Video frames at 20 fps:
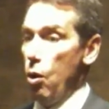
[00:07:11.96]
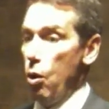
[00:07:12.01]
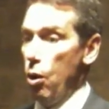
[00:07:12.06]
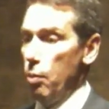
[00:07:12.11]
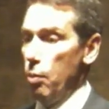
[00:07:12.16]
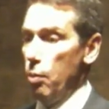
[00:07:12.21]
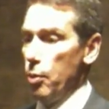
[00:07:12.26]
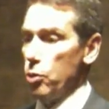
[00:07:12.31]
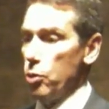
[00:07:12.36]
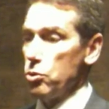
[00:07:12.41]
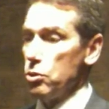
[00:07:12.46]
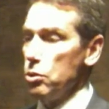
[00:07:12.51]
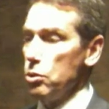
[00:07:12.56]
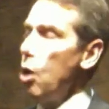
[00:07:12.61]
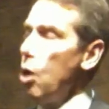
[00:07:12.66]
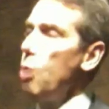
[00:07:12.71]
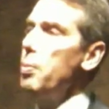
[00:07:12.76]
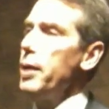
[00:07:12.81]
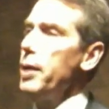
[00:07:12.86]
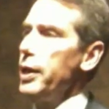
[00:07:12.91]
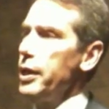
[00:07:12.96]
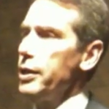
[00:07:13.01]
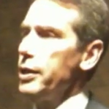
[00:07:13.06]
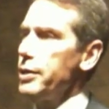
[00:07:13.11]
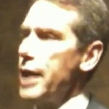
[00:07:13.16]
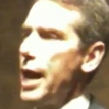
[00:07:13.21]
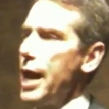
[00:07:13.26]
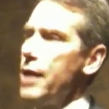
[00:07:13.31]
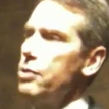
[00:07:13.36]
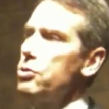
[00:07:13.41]
Almost nobody
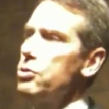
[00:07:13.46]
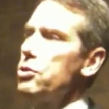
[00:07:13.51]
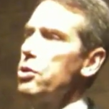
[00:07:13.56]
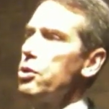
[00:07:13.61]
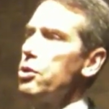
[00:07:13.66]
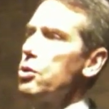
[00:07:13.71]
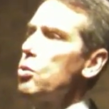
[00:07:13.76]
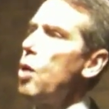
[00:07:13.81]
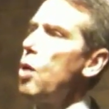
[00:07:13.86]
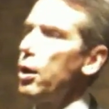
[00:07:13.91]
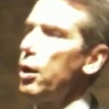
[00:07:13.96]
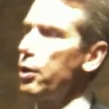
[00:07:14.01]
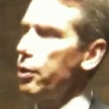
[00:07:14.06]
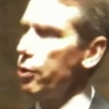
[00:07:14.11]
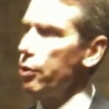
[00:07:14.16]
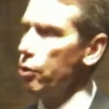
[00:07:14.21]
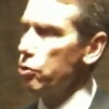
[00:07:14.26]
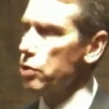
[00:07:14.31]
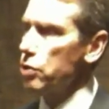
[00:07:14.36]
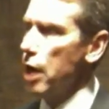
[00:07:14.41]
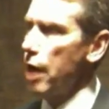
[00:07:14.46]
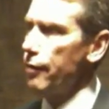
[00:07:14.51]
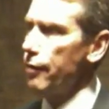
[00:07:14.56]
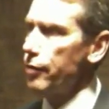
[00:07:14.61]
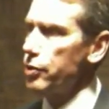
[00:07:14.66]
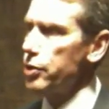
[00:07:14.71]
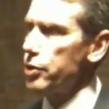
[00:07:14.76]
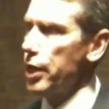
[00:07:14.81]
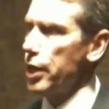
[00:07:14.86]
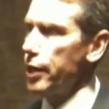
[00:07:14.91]
attends to the quality of those
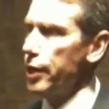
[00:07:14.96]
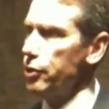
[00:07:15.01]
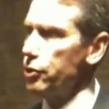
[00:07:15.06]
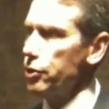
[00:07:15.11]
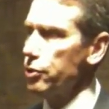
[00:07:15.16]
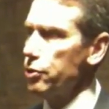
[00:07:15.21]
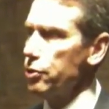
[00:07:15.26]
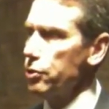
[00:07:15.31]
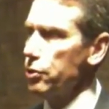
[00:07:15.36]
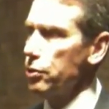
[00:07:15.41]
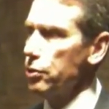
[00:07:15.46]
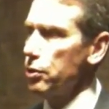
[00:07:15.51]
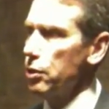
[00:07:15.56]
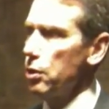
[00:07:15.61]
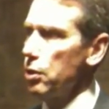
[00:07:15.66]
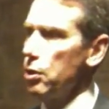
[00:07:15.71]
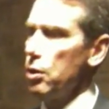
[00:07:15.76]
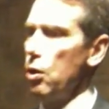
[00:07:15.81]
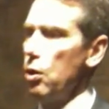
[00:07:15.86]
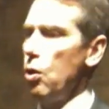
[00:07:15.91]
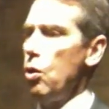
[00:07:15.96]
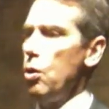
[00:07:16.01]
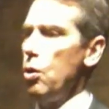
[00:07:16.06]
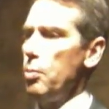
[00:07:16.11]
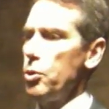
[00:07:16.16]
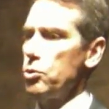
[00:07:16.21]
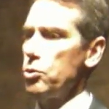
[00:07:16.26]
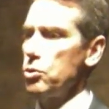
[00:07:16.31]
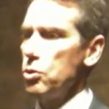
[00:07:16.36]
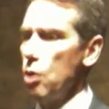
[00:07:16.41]
conversations.
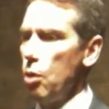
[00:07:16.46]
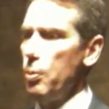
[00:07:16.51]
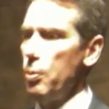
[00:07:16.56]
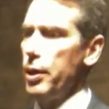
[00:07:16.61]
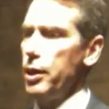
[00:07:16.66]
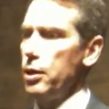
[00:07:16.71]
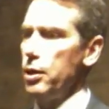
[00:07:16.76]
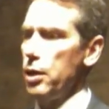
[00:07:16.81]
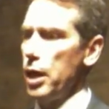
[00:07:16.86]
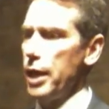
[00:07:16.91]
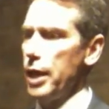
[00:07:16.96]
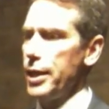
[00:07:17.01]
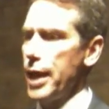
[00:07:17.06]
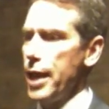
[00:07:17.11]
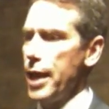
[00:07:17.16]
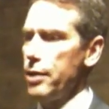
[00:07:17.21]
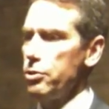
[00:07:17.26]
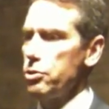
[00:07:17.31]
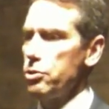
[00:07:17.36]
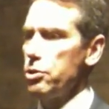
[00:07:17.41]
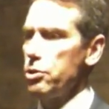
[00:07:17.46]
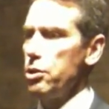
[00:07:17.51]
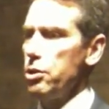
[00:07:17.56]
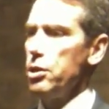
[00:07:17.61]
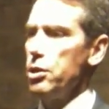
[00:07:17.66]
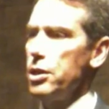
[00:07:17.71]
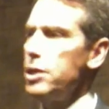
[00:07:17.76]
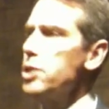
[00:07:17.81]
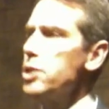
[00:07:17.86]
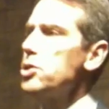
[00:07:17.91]
Almost nobody attends to
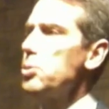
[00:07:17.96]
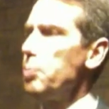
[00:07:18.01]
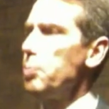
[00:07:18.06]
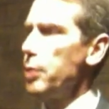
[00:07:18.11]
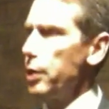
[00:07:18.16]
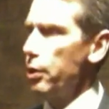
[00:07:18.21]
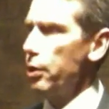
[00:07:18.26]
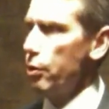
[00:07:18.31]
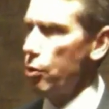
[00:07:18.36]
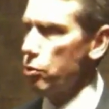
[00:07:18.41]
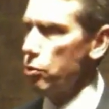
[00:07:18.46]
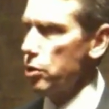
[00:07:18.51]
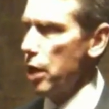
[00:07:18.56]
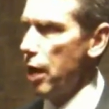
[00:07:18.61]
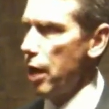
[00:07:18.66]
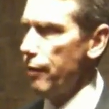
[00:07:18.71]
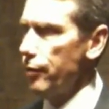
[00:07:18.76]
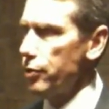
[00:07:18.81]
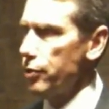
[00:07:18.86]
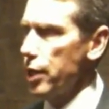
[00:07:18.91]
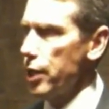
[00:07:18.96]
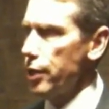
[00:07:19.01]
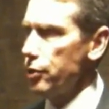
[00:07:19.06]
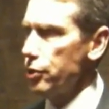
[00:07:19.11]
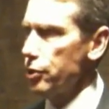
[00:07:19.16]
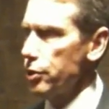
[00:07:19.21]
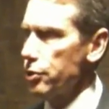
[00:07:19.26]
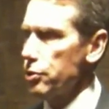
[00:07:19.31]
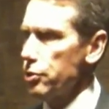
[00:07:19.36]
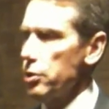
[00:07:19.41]
the discipline of those
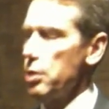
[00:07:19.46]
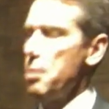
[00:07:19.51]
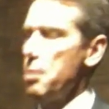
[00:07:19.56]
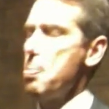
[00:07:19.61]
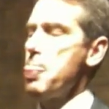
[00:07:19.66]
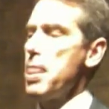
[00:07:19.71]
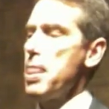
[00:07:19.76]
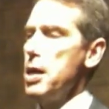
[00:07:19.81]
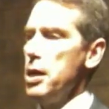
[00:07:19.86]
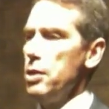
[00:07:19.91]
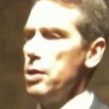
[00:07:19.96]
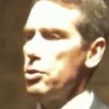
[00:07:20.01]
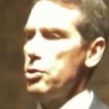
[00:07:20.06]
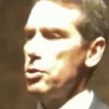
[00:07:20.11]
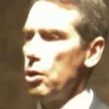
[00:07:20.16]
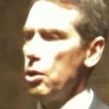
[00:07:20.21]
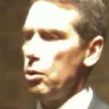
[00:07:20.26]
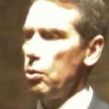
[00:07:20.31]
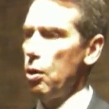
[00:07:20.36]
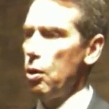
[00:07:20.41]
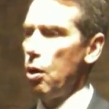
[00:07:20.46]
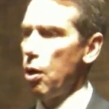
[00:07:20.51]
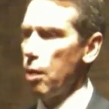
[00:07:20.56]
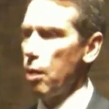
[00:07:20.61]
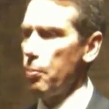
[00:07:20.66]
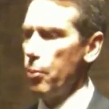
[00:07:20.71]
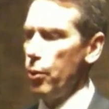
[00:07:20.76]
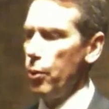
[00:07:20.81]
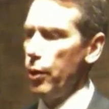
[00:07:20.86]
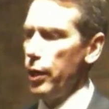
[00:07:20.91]
conversations. So our
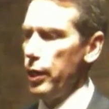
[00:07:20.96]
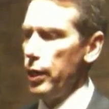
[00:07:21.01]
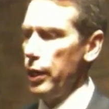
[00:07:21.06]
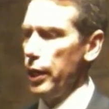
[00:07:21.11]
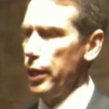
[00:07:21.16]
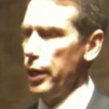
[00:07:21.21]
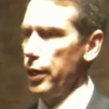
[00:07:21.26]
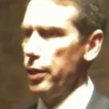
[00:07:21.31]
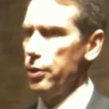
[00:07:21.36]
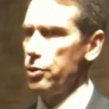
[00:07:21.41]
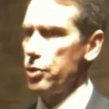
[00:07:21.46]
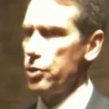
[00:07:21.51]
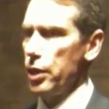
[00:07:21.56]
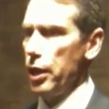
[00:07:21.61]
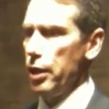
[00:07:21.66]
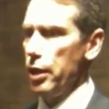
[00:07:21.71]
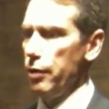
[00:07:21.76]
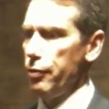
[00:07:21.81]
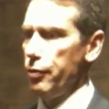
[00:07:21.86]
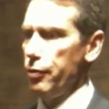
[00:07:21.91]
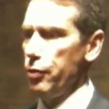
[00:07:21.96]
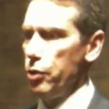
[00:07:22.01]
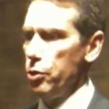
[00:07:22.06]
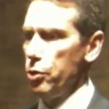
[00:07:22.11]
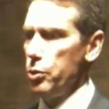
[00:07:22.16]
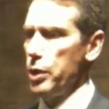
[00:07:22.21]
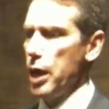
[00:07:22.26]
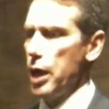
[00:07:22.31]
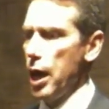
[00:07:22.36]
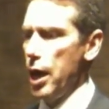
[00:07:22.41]
point is, if
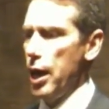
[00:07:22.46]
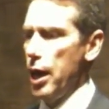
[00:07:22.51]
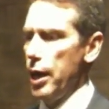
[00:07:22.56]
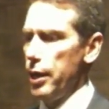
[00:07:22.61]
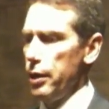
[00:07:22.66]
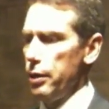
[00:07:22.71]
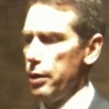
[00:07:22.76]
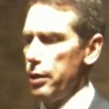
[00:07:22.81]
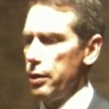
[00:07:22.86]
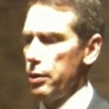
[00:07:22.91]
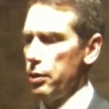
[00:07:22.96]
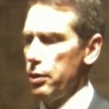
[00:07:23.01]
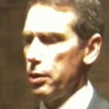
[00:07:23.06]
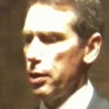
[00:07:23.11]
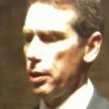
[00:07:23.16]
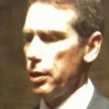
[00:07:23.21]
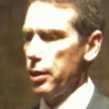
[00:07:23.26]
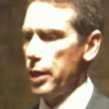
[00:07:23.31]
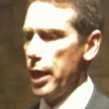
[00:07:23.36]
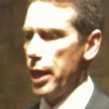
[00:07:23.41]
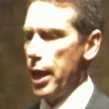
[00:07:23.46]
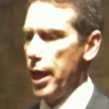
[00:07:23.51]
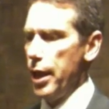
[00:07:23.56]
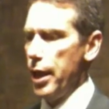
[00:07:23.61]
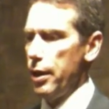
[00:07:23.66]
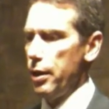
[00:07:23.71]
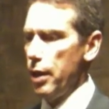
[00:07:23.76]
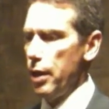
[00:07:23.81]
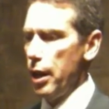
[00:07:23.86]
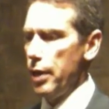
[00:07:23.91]
you and I
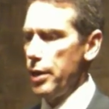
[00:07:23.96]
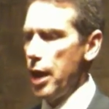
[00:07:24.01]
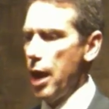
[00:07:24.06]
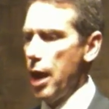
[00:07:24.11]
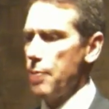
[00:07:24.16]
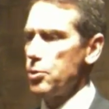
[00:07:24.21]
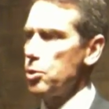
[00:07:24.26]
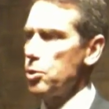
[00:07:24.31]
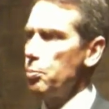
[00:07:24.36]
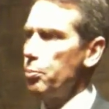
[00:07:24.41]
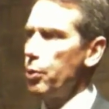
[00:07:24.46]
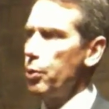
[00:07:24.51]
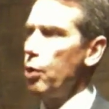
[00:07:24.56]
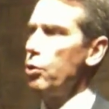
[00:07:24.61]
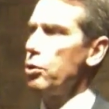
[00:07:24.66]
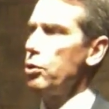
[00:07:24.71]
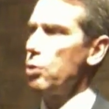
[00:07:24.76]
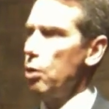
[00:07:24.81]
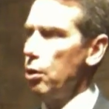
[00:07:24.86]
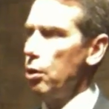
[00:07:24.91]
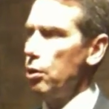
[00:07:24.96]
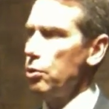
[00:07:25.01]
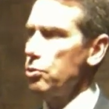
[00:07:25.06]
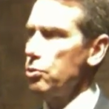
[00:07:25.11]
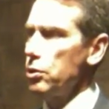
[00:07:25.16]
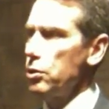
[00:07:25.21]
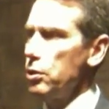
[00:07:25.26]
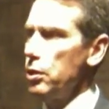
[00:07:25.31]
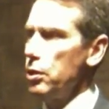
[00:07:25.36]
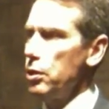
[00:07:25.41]
can adopt some
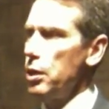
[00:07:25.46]
protocols,